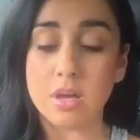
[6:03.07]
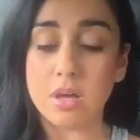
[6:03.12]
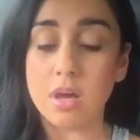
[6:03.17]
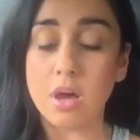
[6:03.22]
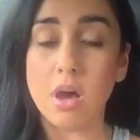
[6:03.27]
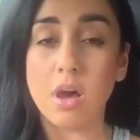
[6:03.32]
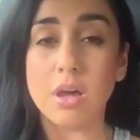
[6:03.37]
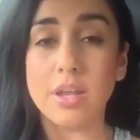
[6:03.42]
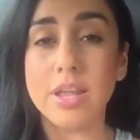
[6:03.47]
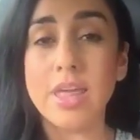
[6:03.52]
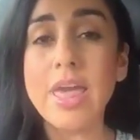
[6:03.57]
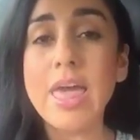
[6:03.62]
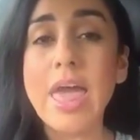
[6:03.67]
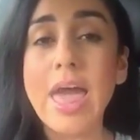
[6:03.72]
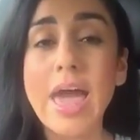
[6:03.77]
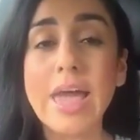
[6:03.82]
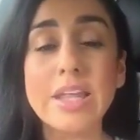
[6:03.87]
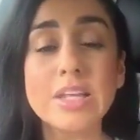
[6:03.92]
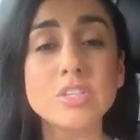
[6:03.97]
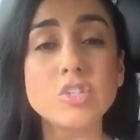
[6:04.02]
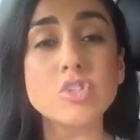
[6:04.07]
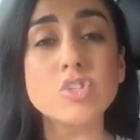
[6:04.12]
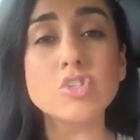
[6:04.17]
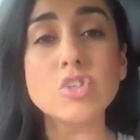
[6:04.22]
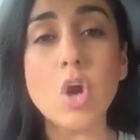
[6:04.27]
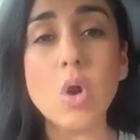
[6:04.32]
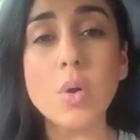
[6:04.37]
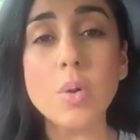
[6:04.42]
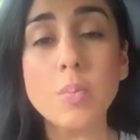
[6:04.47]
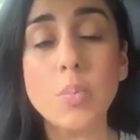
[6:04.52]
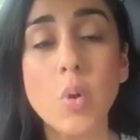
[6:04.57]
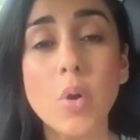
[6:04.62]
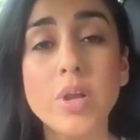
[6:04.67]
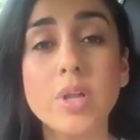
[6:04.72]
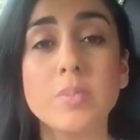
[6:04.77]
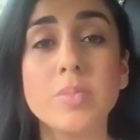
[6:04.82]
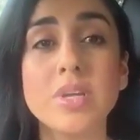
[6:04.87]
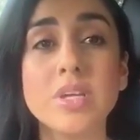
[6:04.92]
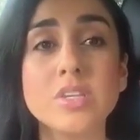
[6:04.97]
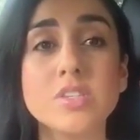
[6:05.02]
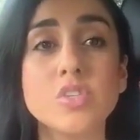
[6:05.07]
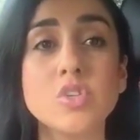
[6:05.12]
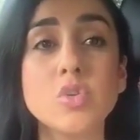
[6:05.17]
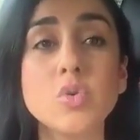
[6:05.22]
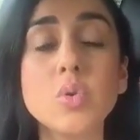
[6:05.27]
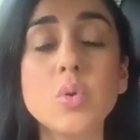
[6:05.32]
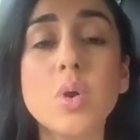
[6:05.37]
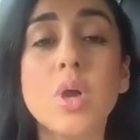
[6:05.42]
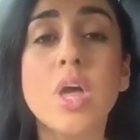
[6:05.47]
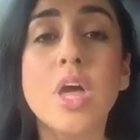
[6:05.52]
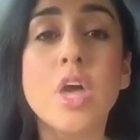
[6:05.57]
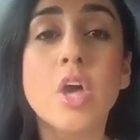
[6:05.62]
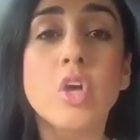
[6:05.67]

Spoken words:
on. And it's so important because you